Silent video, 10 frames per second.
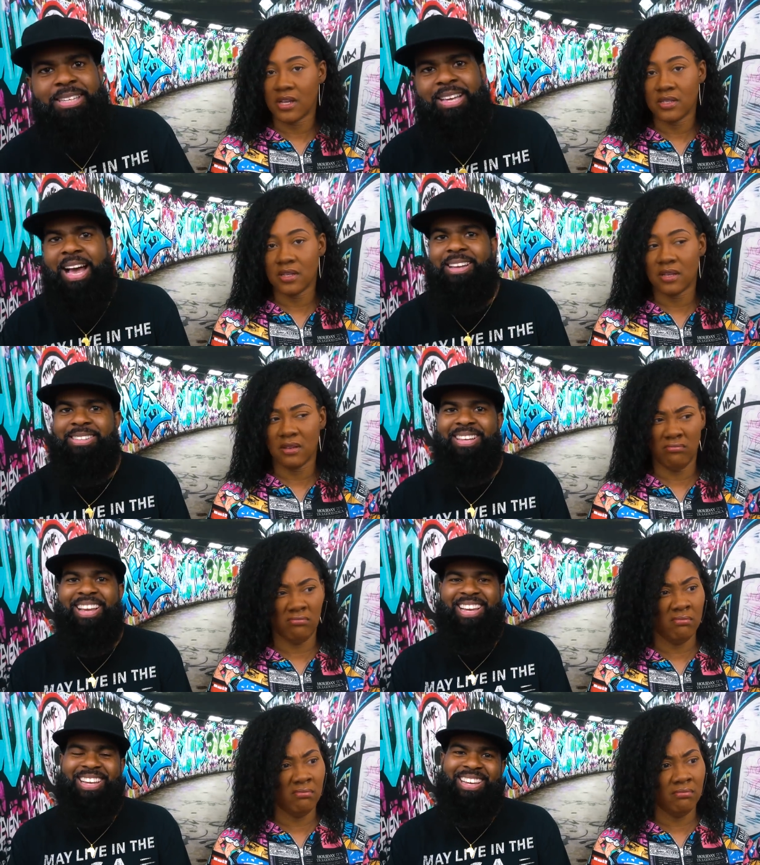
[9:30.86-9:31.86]
Speaker 1: Because
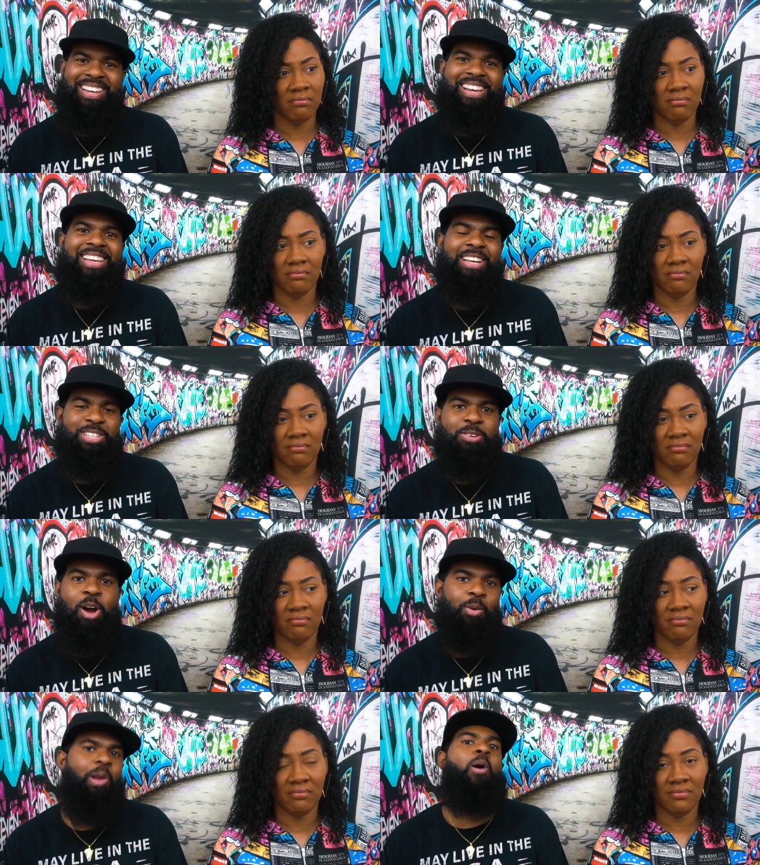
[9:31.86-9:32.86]
uh, you
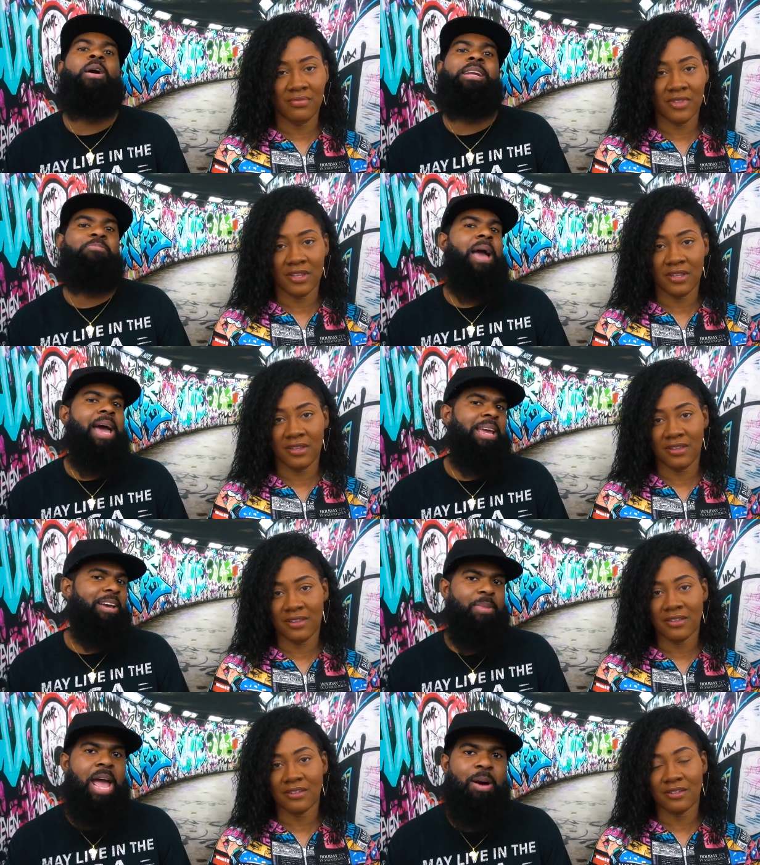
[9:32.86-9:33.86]
know Lauren is mad
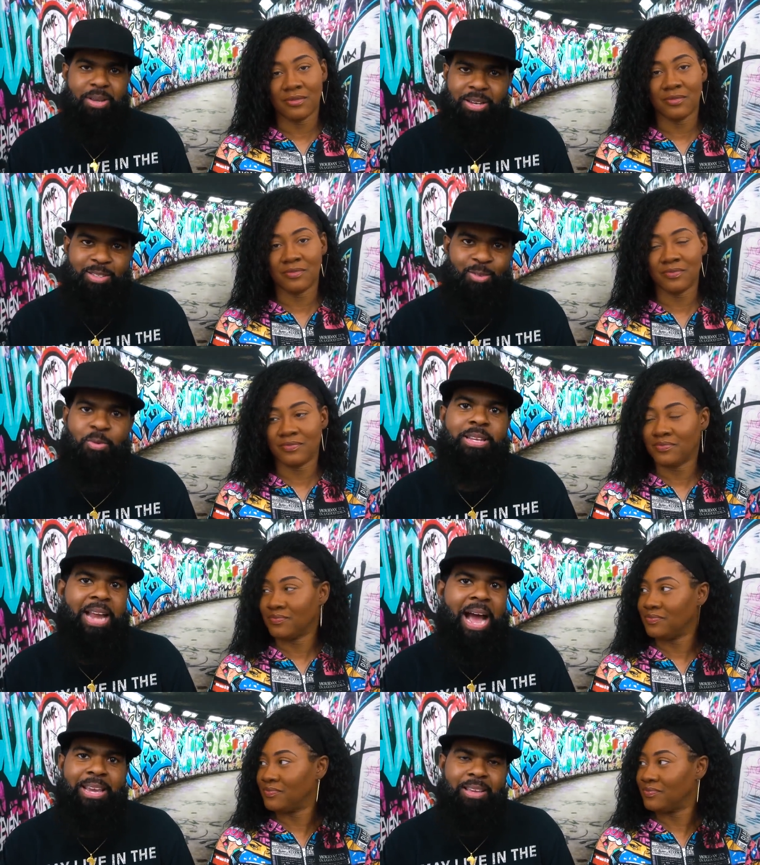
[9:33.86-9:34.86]
at him now because
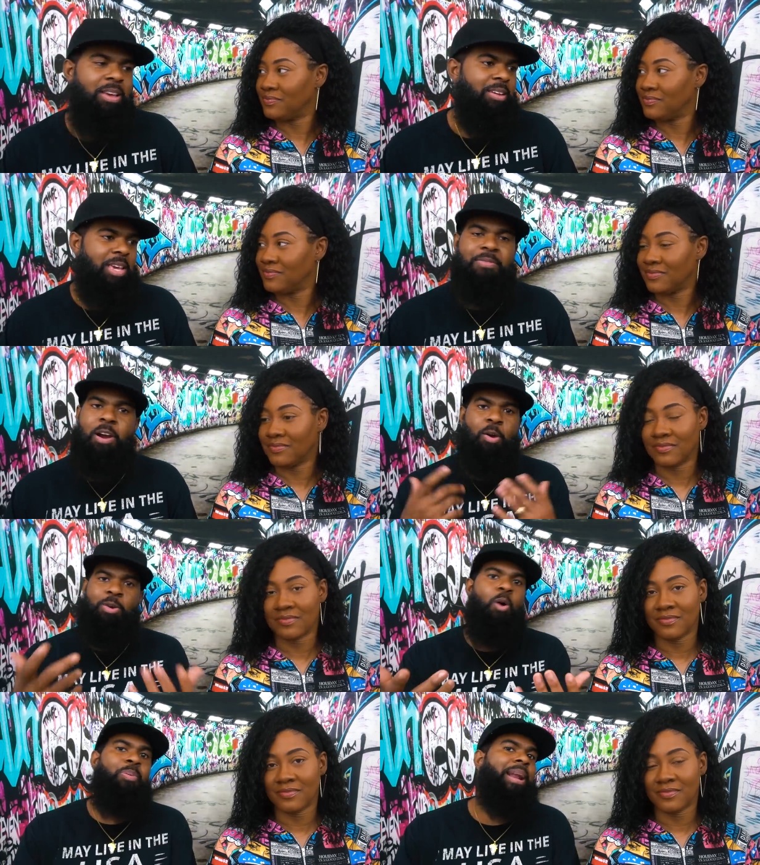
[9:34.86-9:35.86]
Tariq not giving
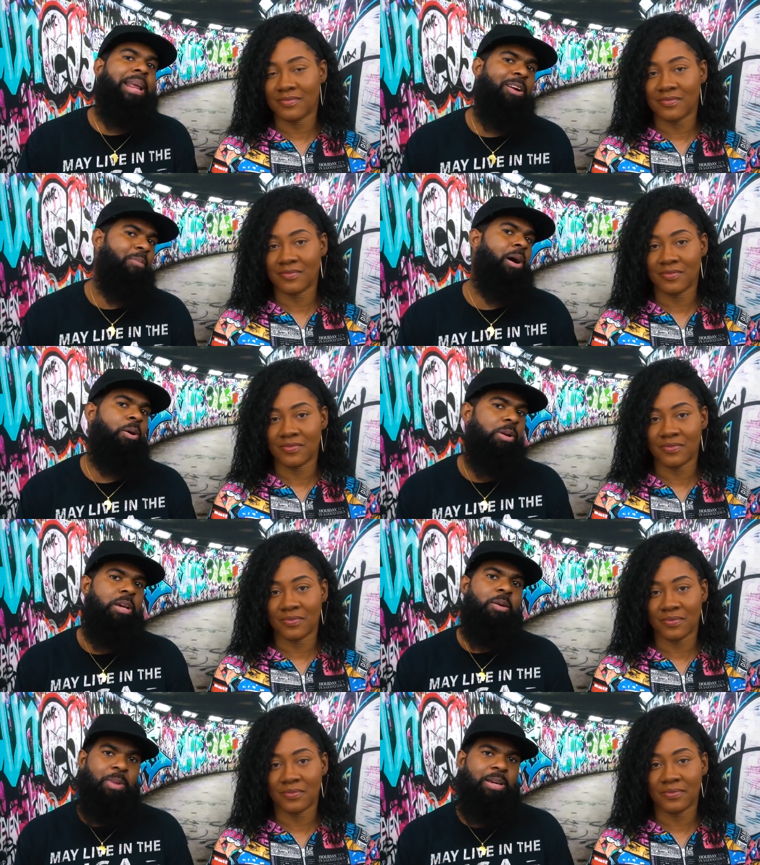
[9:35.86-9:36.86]
her no play no
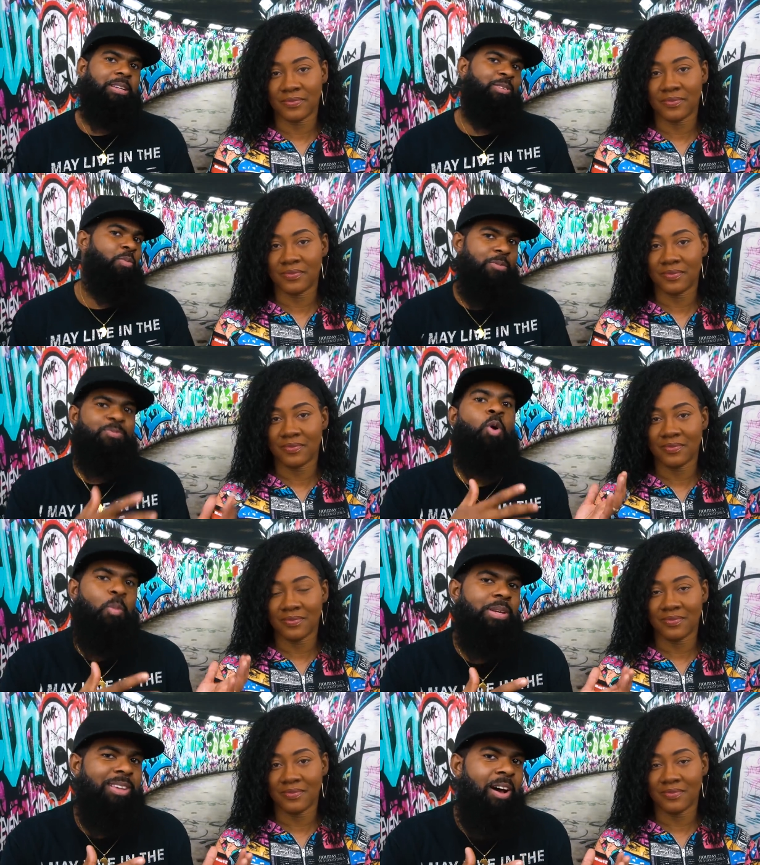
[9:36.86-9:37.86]
more. Because of we,
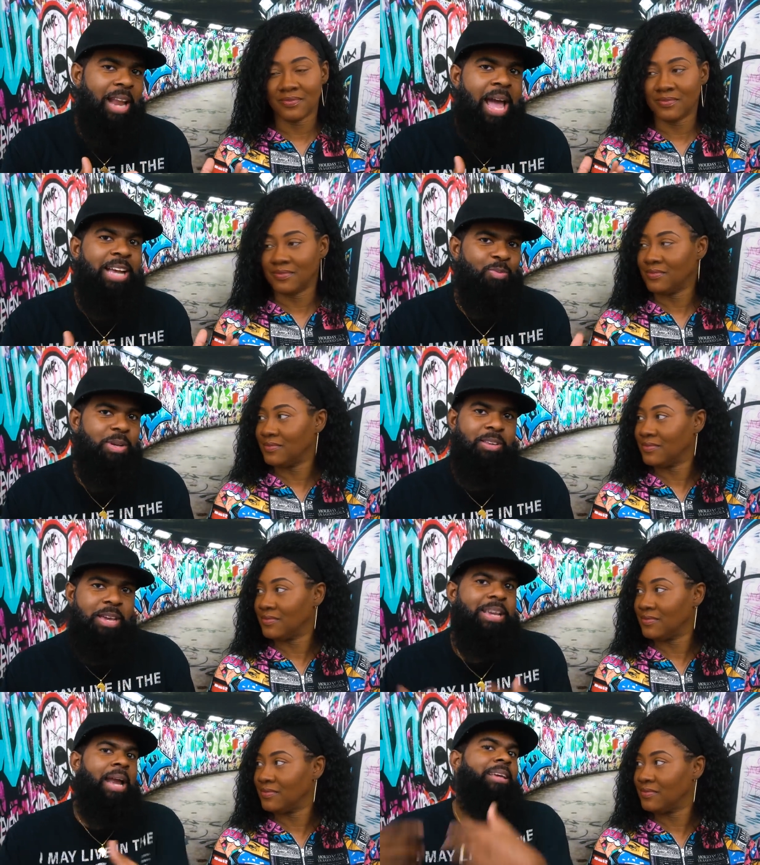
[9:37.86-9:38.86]
what we saw last week.
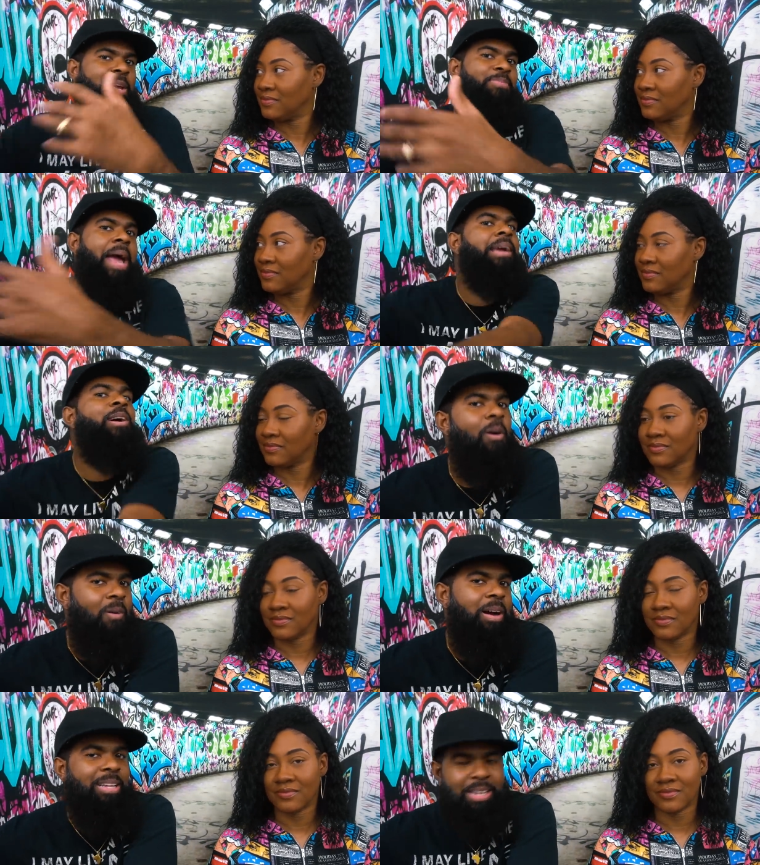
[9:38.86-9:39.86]
So he got to keep that
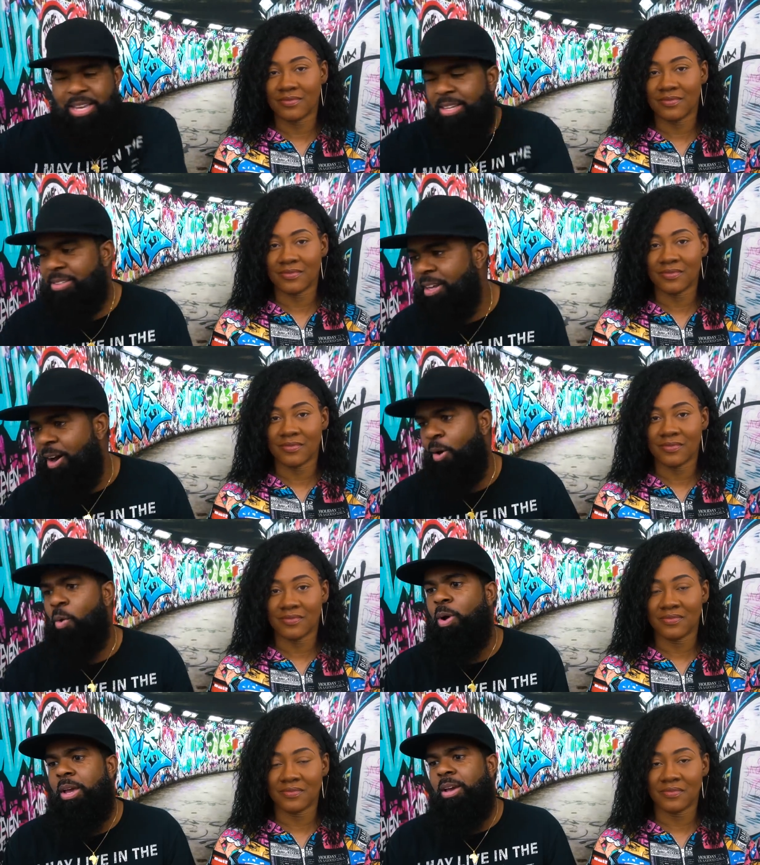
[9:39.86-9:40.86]
going.
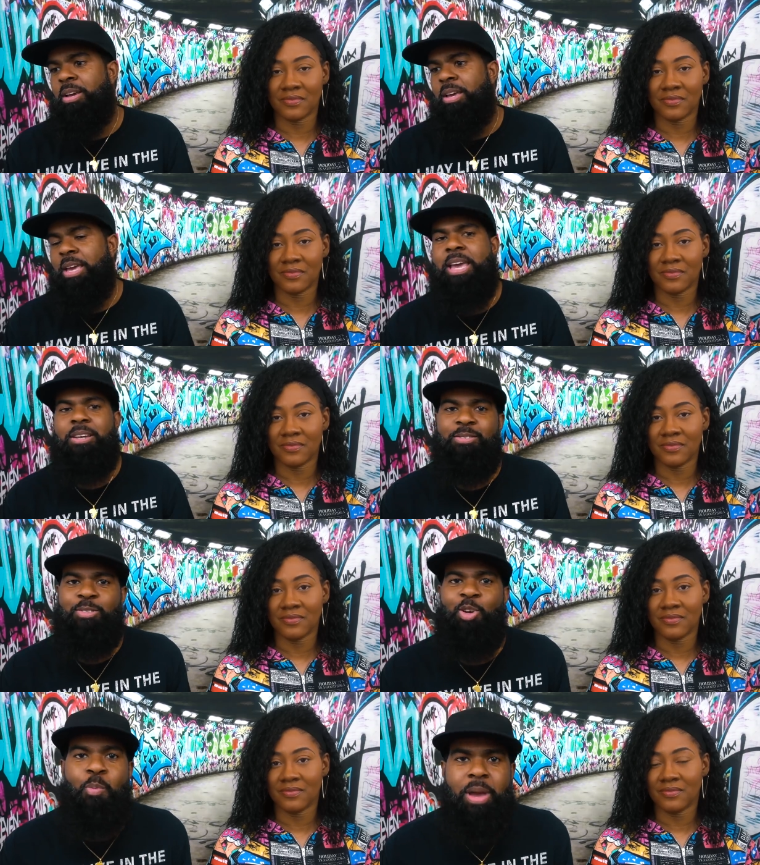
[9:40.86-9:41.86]
So
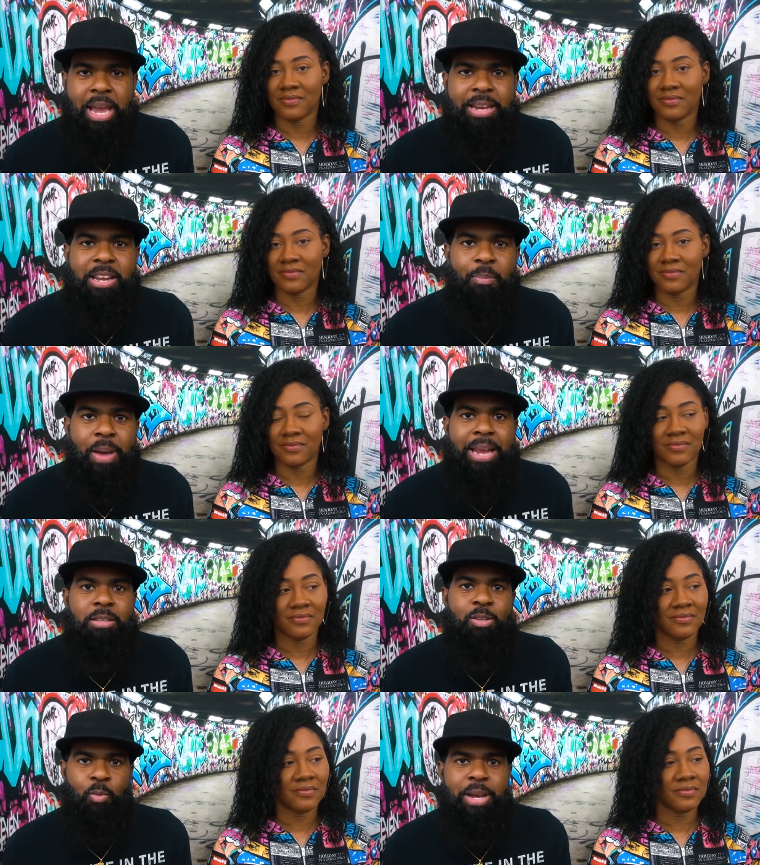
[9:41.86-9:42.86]
he, Two-Bit end up
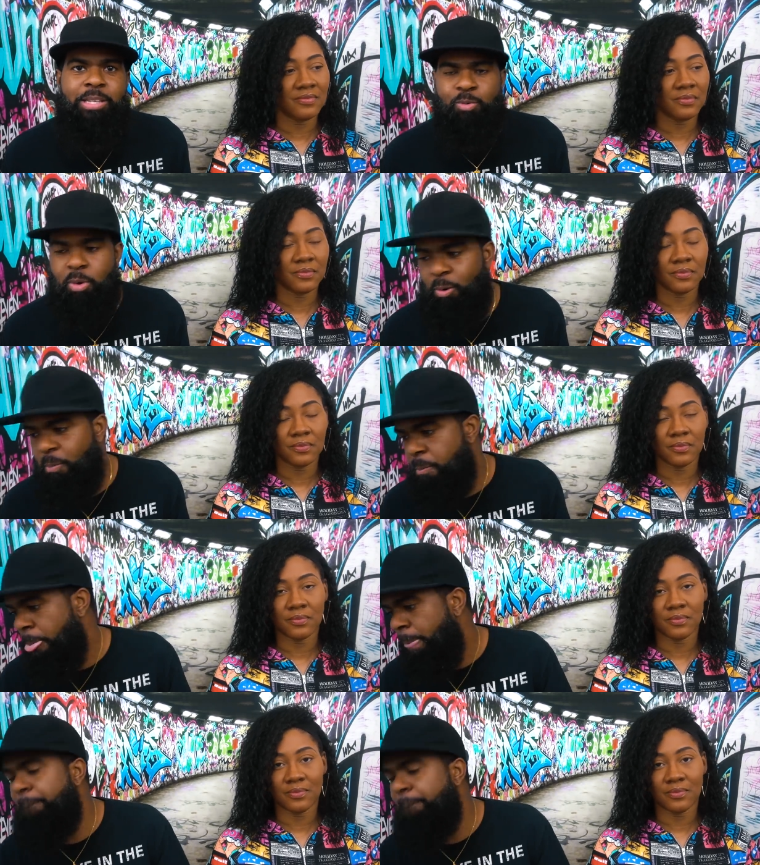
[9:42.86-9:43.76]
at Tariq's room.